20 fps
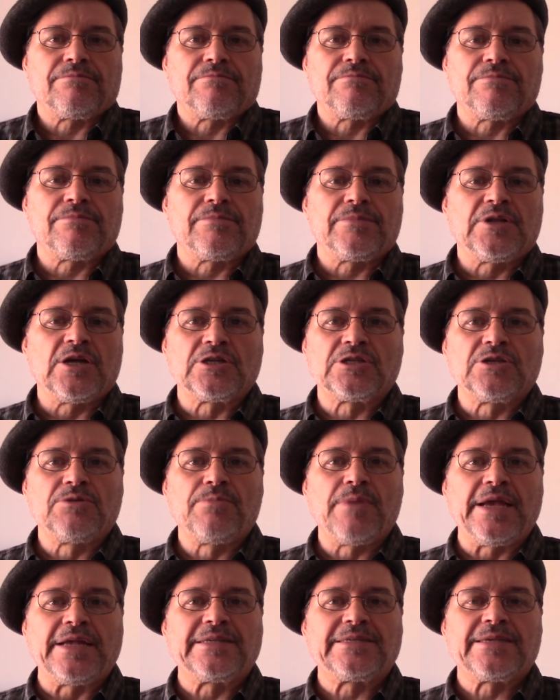doesn't
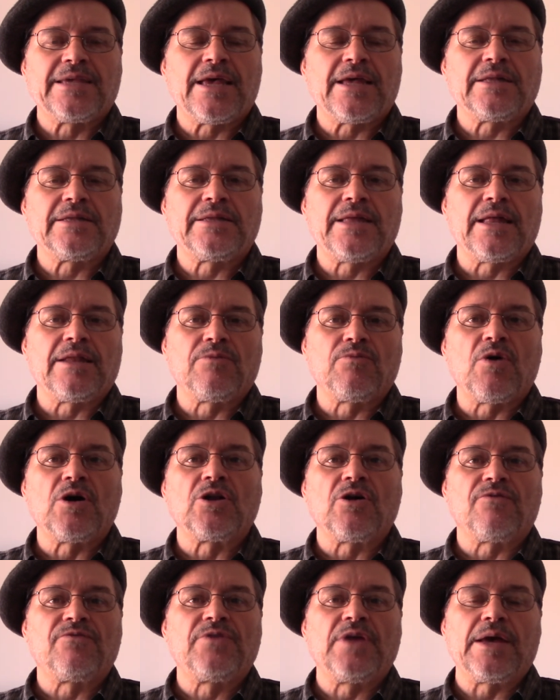make sense that one
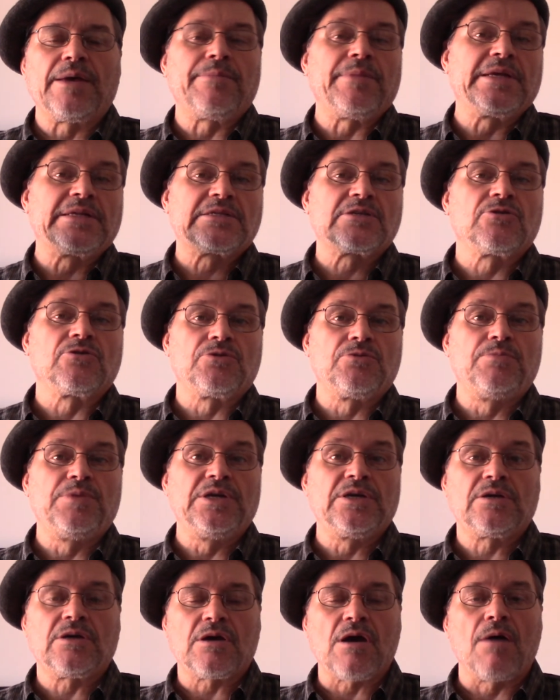of them it could be
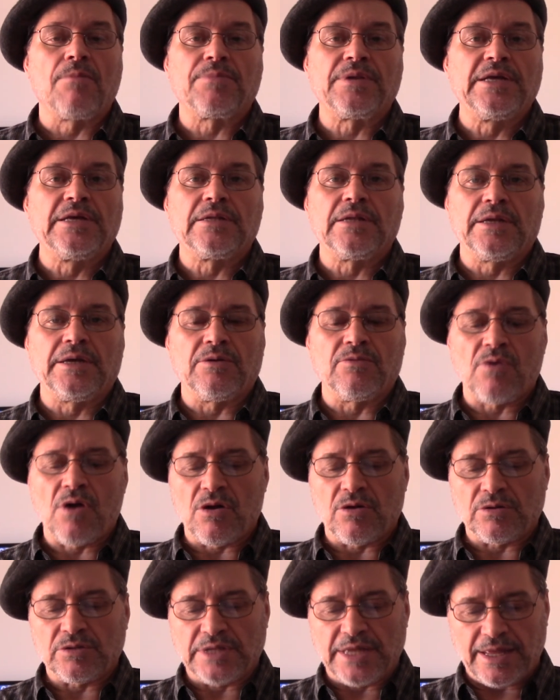completely wrong
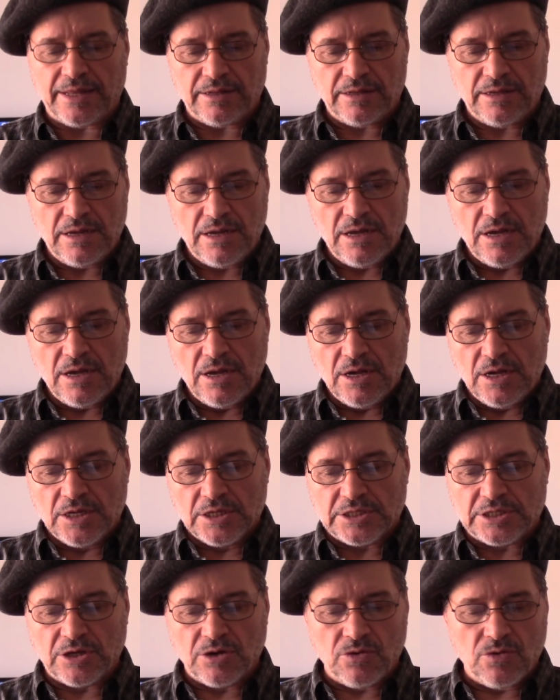then.
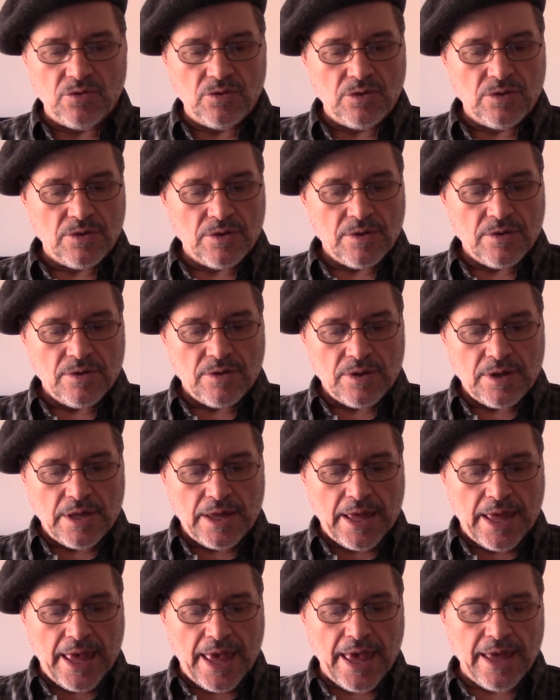So,
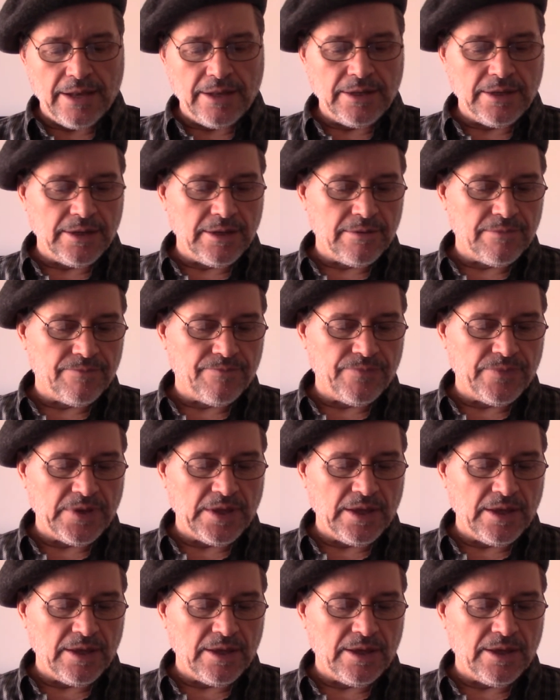and
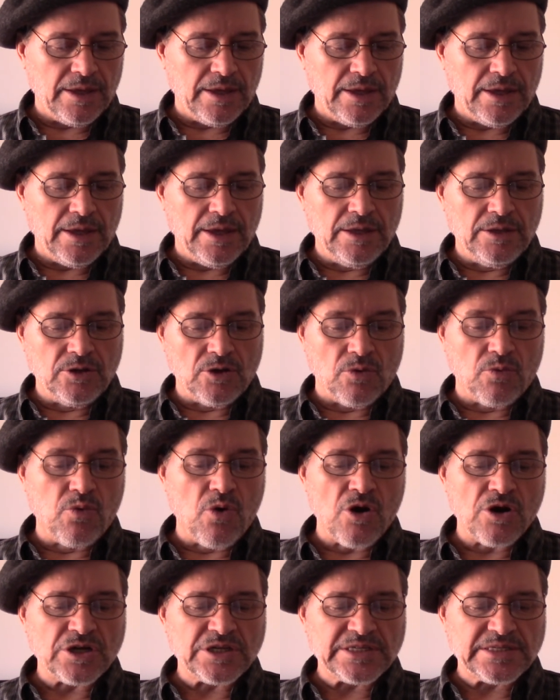in the
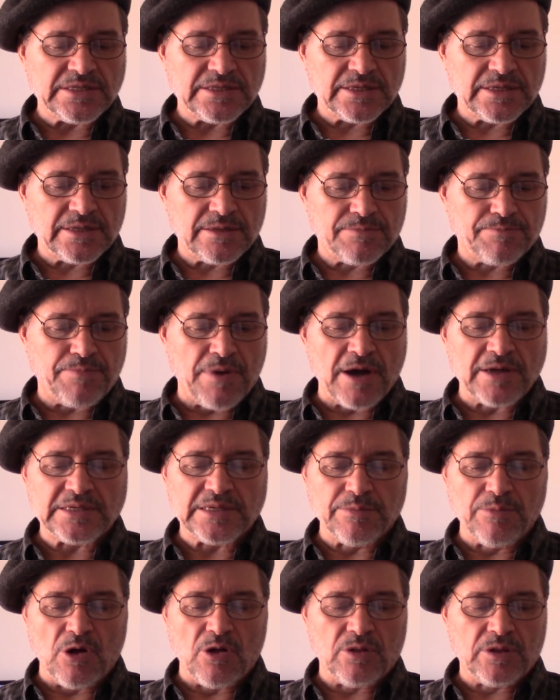worst
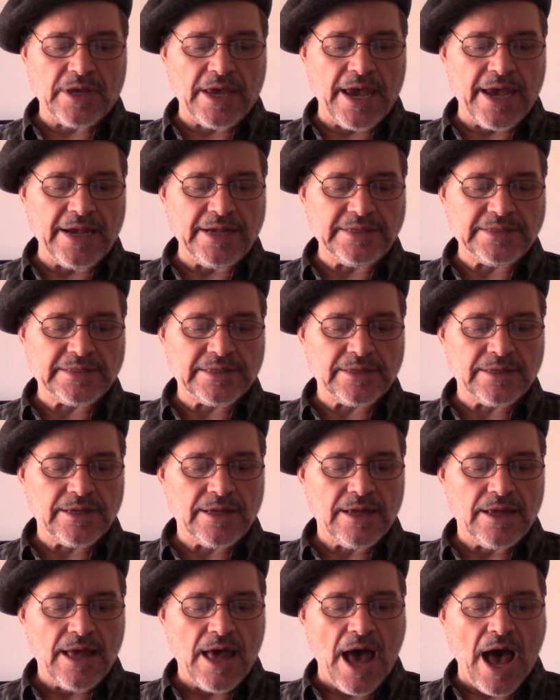possible case,
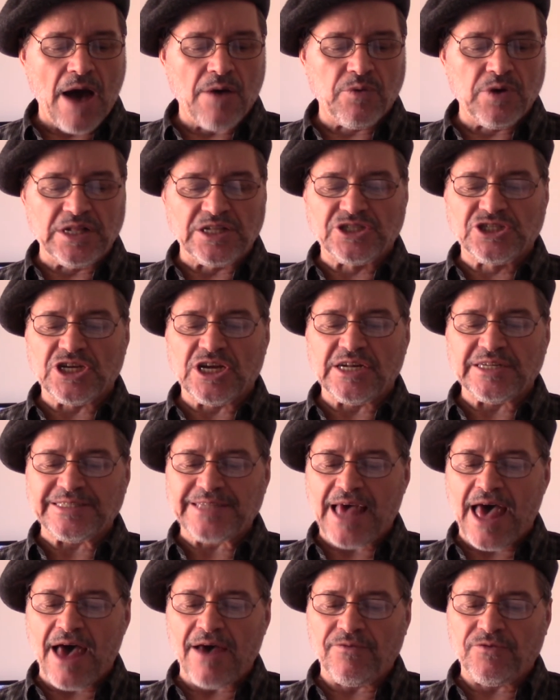I will just
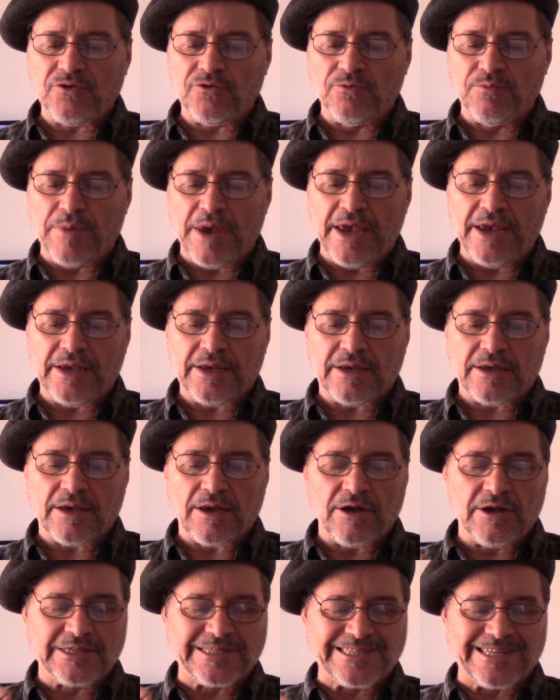have to make a
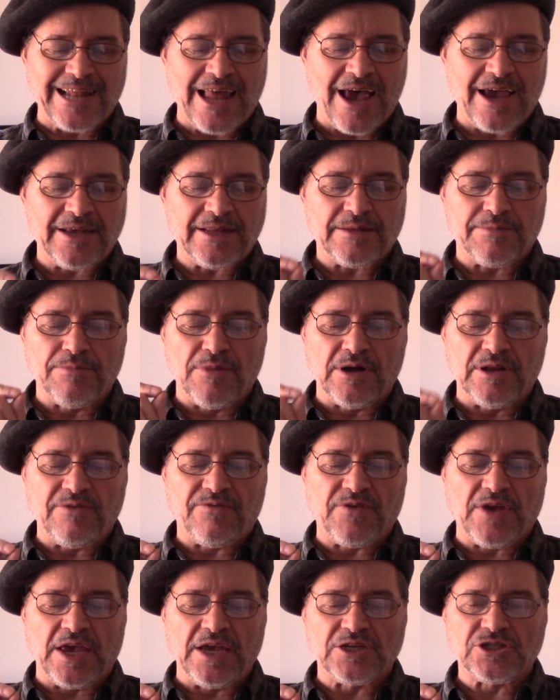slight
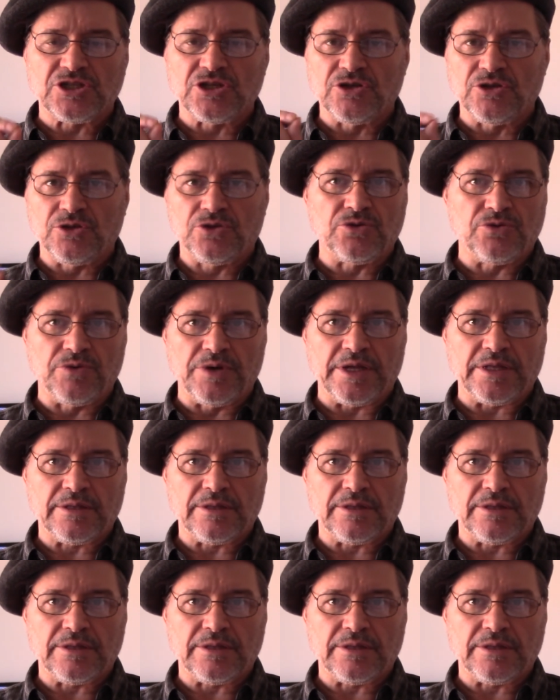modification to it.